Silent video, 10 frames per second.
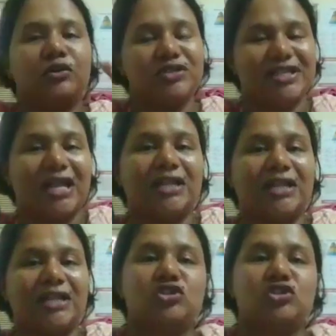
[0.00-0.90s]
to sell
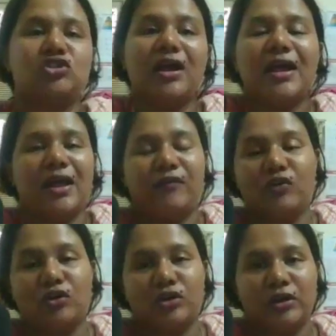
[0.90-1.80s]
the stock if
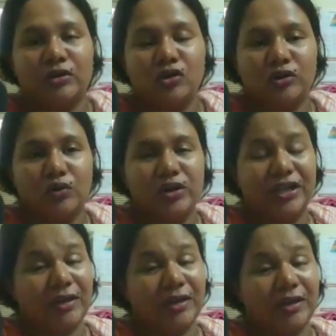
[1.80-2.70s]
you're not holding it.